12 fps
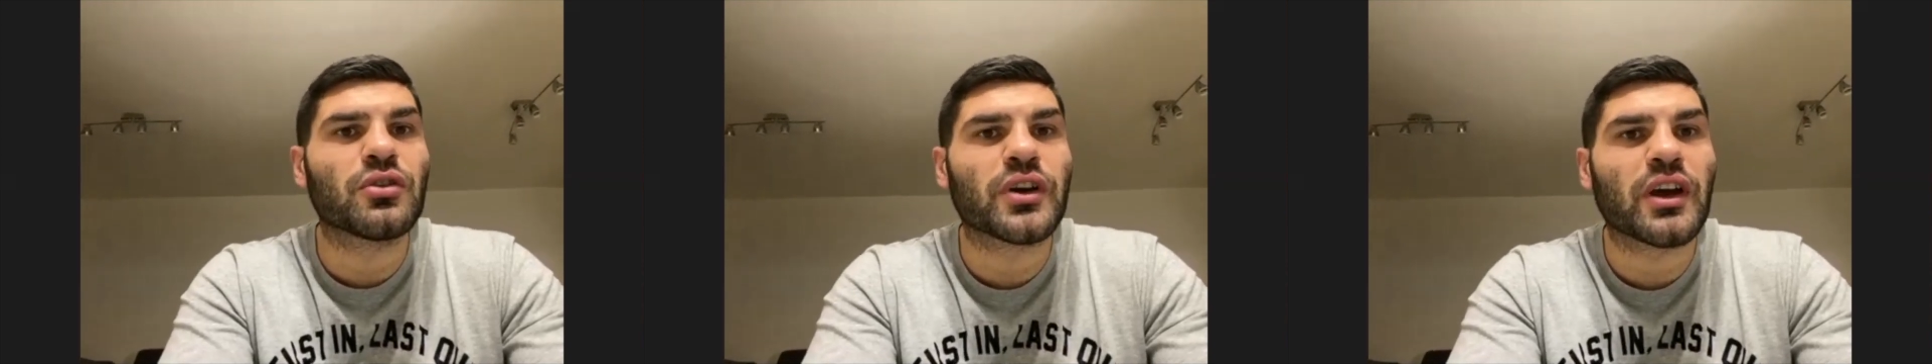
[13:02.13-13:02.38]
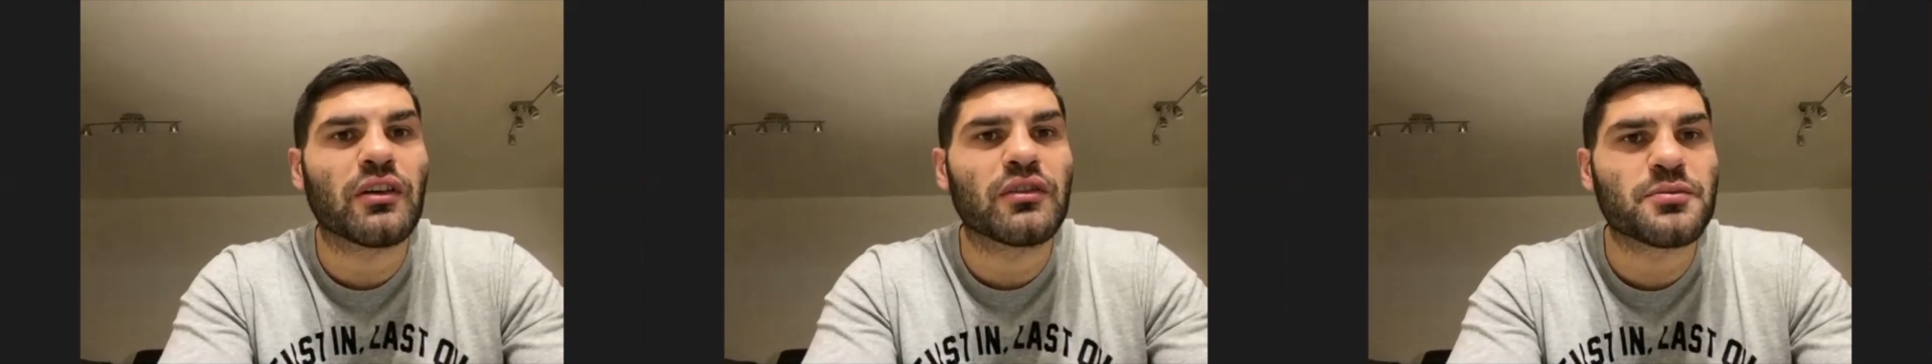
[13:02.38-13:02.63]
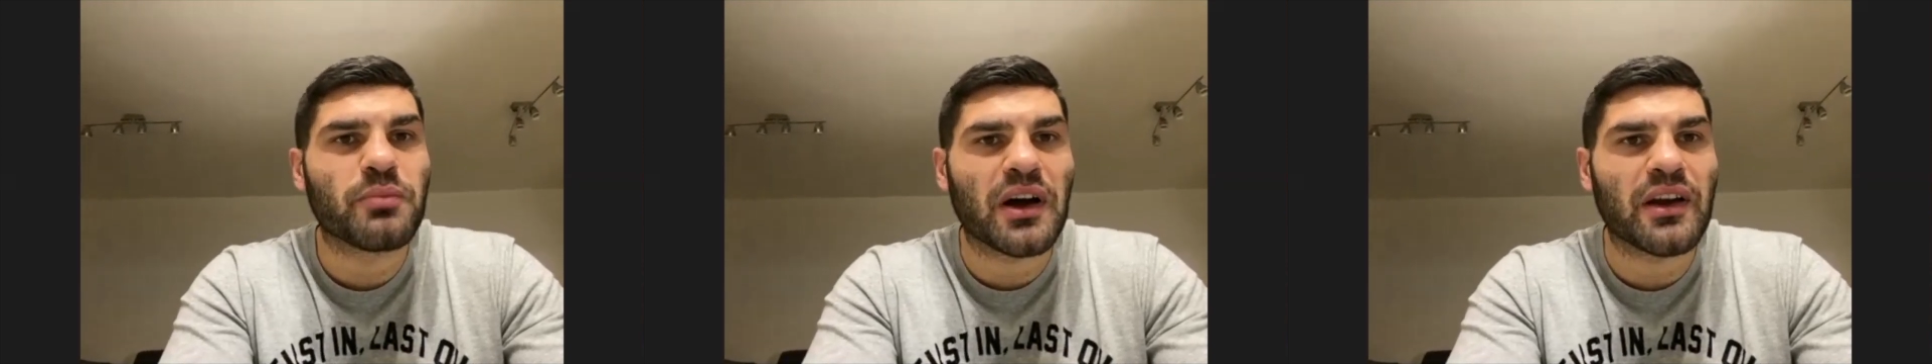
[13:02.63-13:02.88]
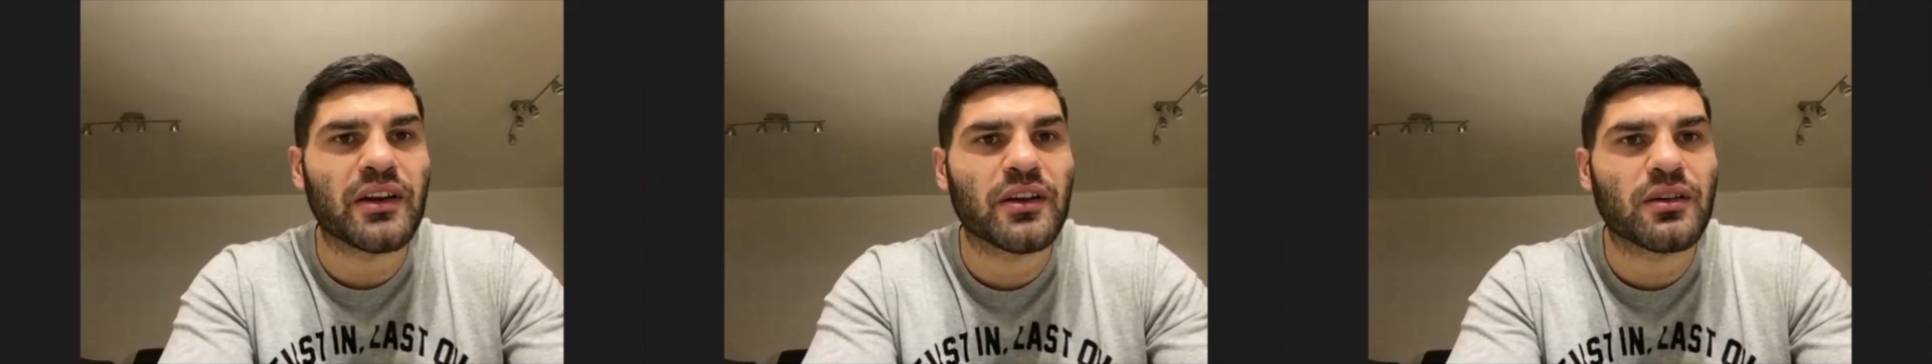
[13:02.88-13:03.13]
have
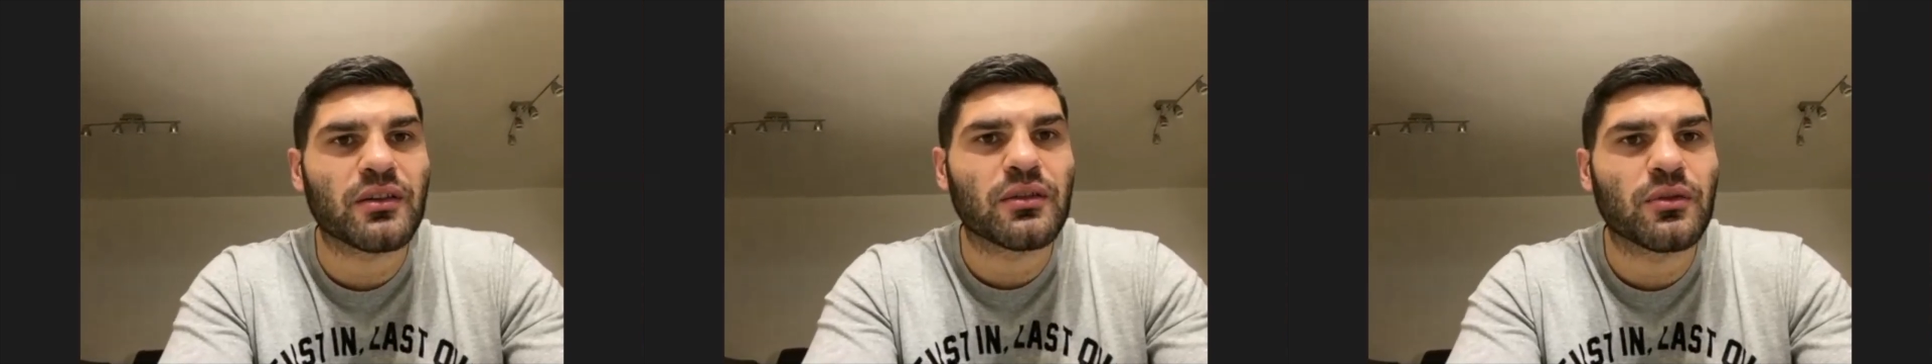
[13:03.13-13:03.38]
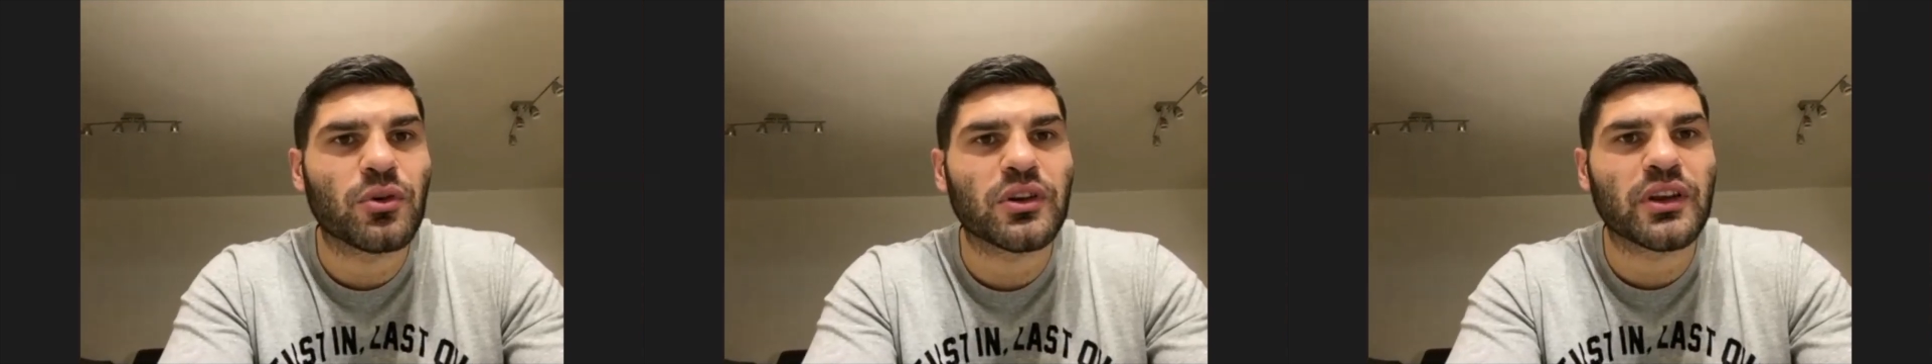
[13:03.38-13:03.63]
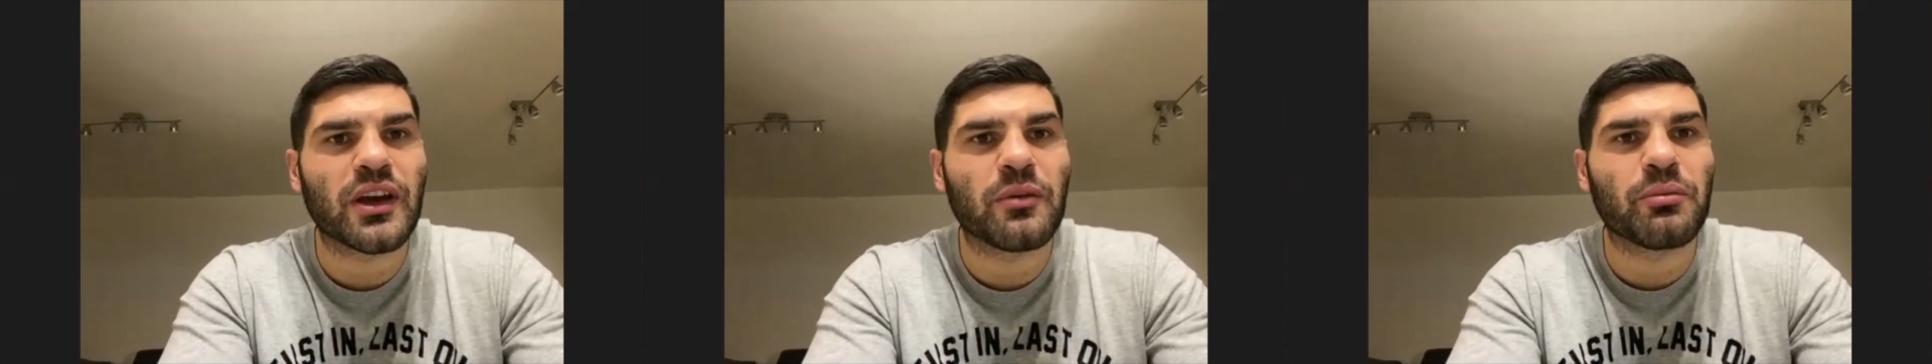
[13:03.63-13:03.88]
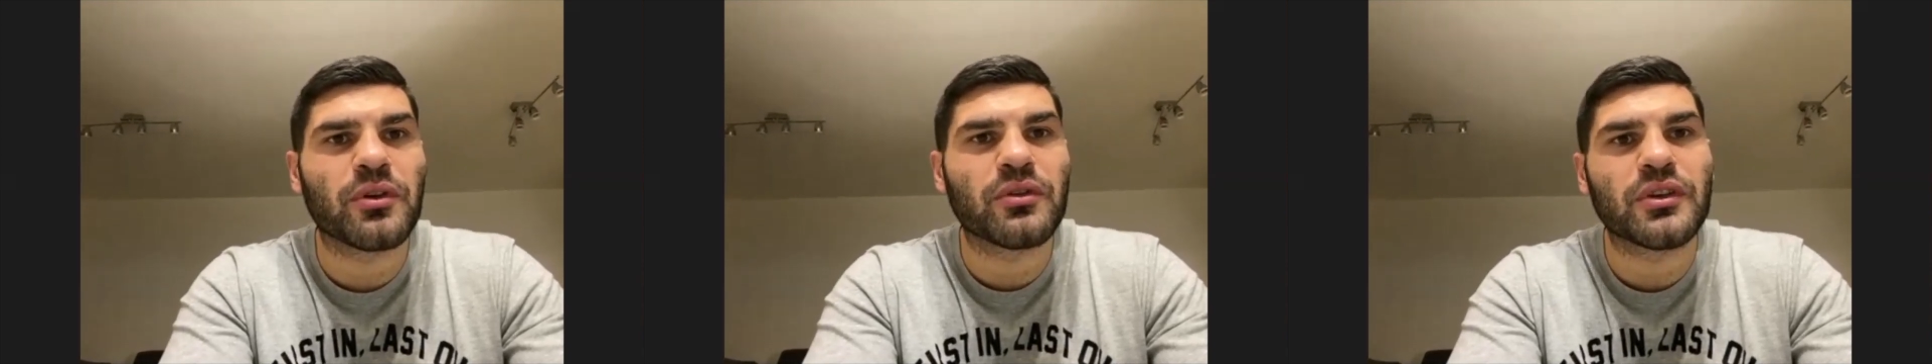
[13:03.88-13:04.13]
sparring? What
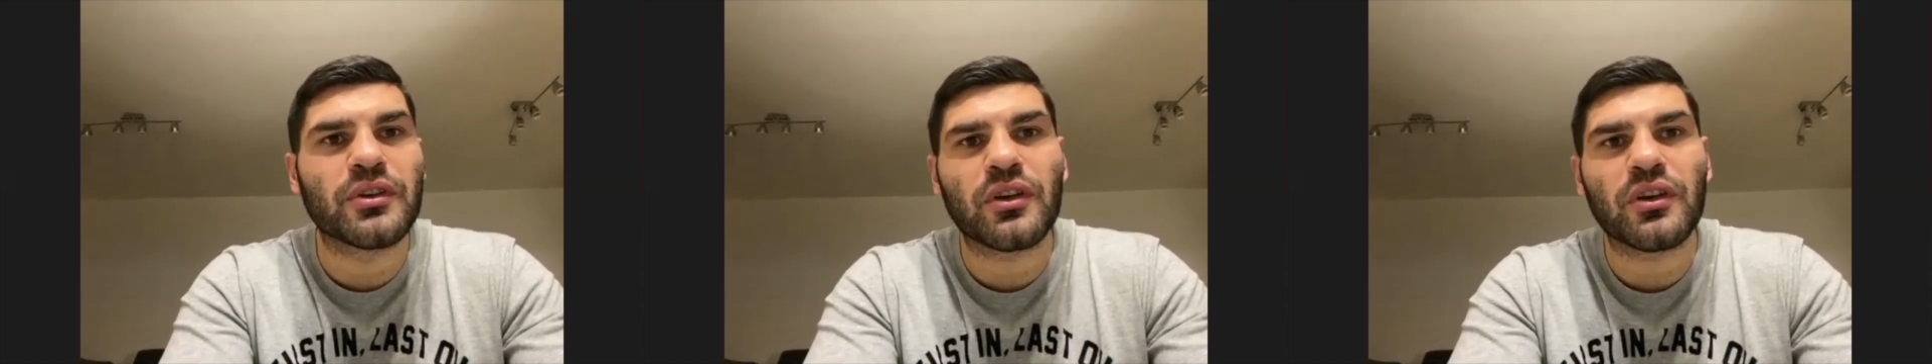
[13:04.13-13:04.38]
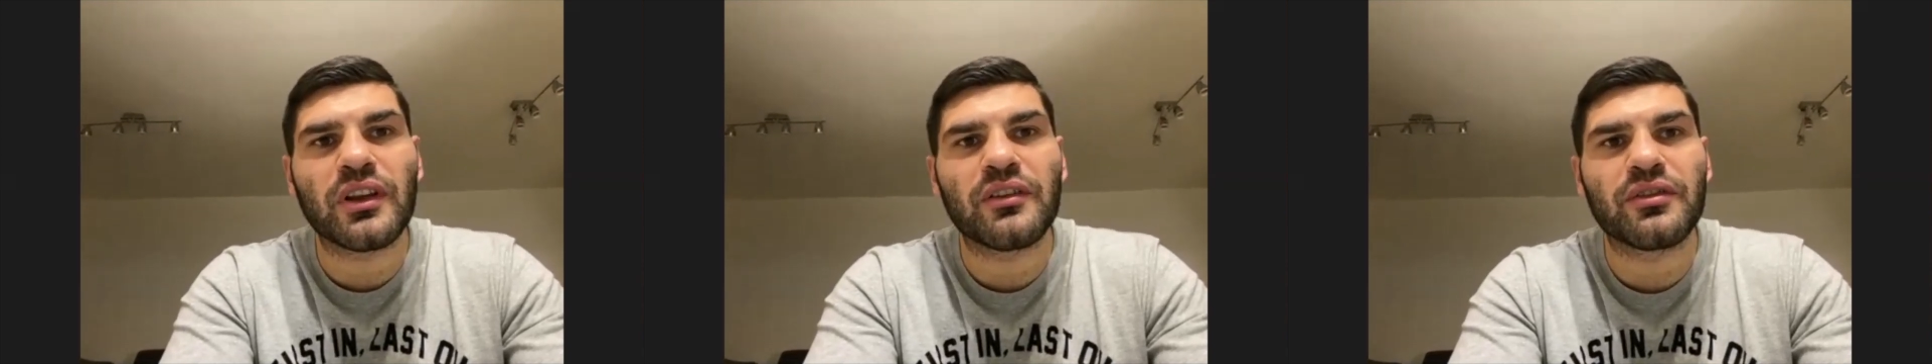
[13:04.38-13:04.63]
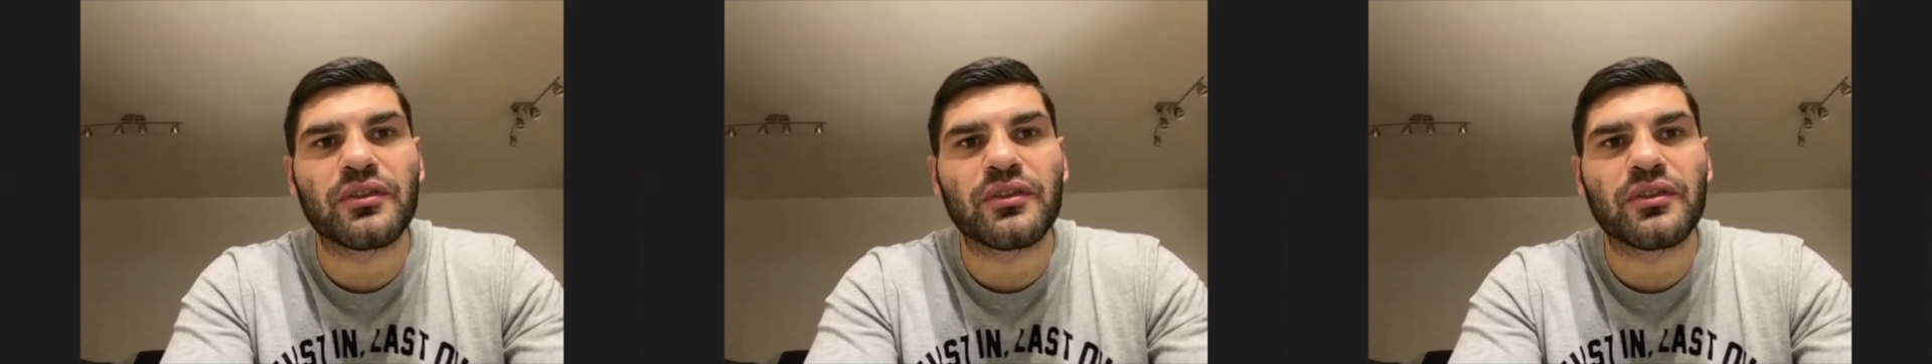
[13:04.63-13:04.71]
happened with your left